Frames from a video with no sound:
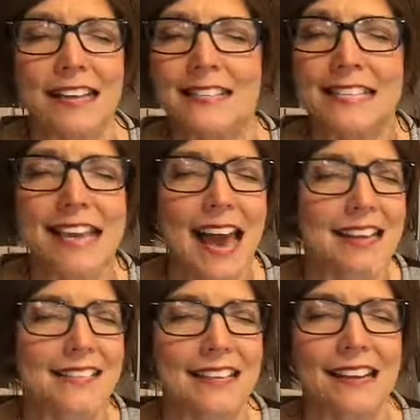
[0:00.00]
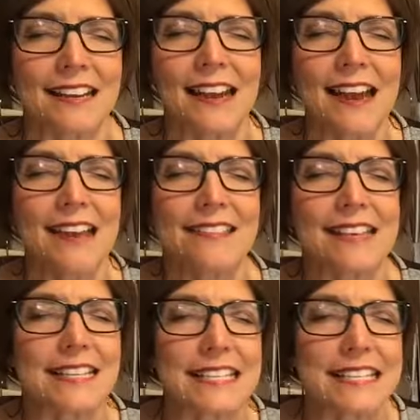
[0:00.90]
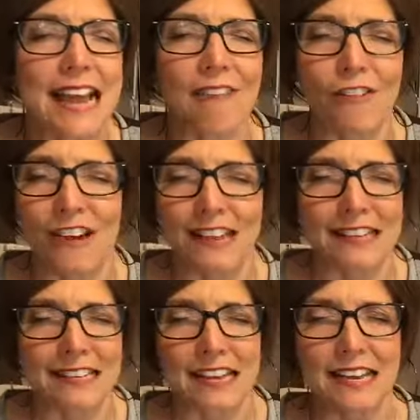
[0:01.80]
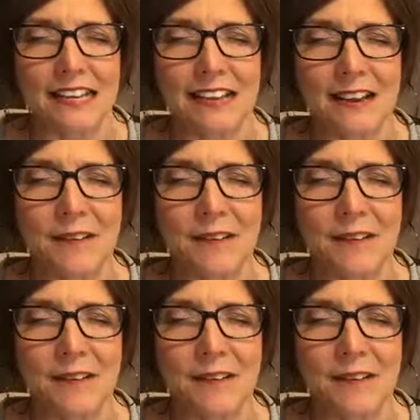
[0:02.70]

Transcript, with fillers: his chesed that's never ending.